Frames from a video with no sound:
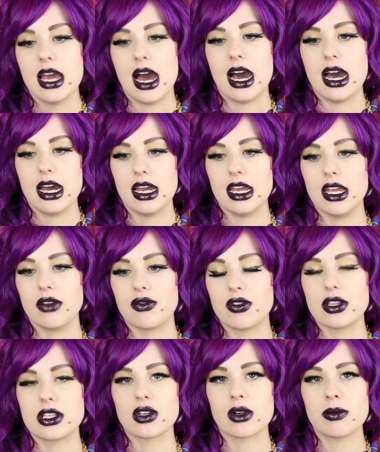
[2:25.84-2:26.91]
if
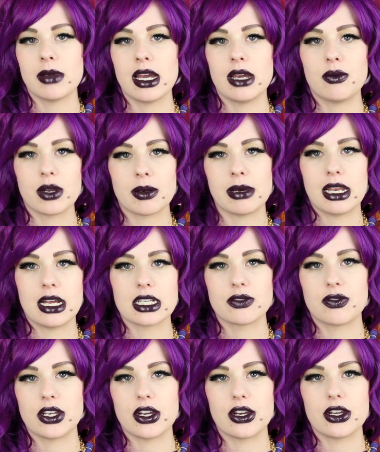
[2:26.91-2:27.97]
you saw in one of my
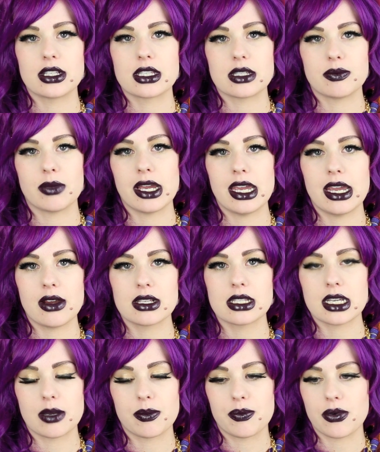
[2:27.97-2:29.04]
last videos, my hair is
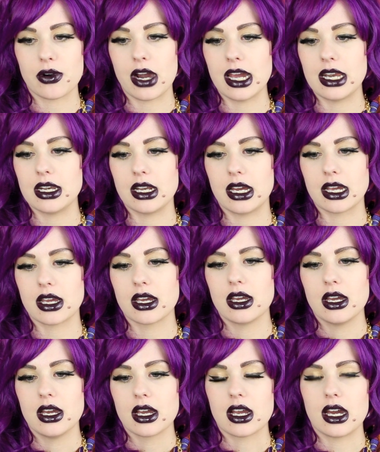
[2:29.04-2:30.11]
like a bright, like
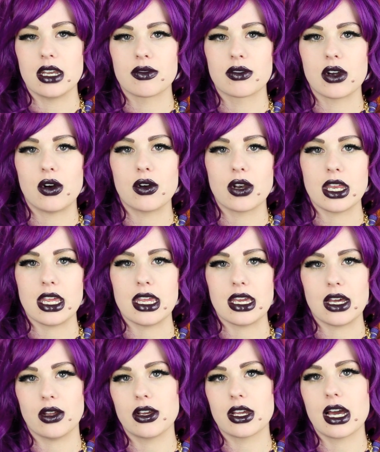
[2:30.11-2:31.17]
kind of goldeny
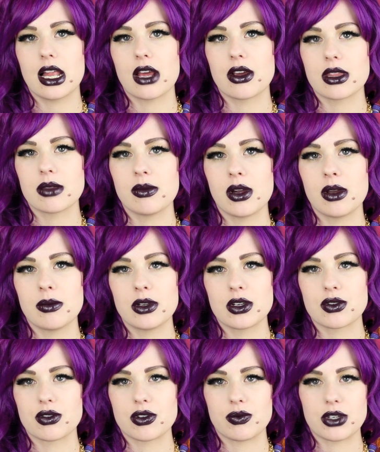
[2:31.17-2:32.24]
yellow colour at the
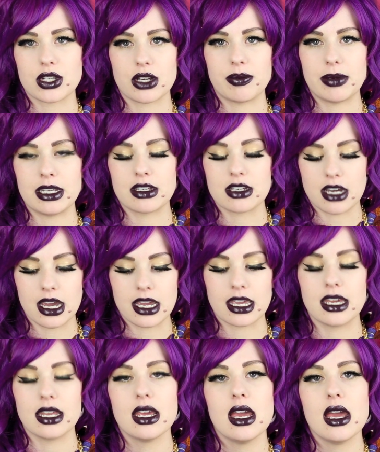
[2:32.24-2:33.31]
moment, which I've been dyeing
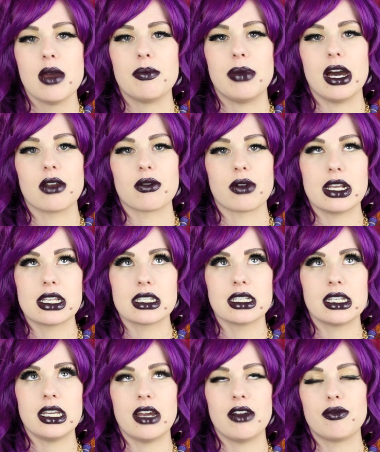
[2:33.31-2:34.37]
it, but
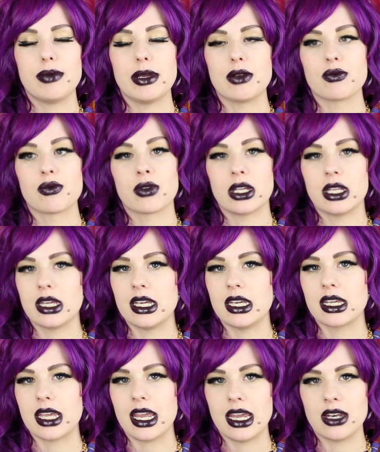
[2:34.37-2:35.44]
recently I've been
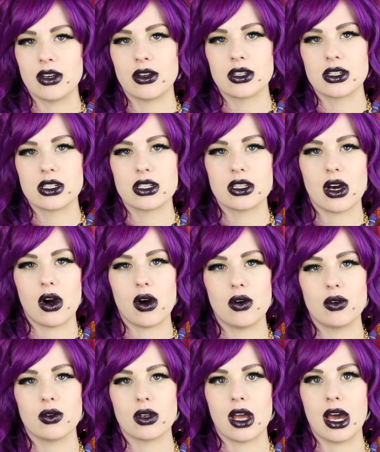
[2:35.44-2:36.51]
really keen on the
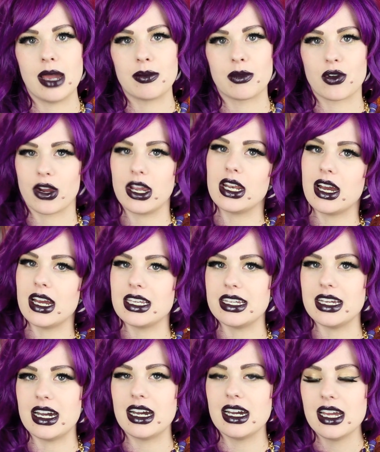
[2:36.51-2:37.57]
whole lime green
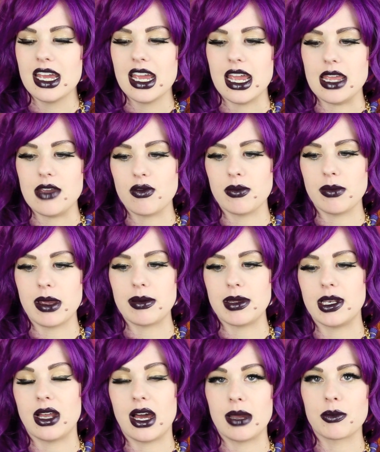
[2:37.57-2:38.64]
idea, even
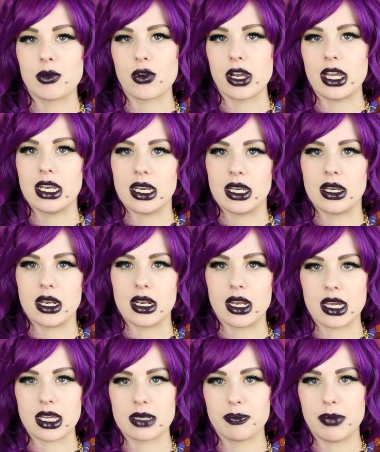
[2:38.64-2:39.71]
maybe lime green and
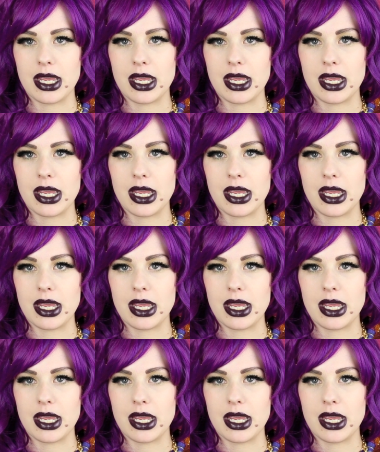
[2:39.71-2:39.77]
like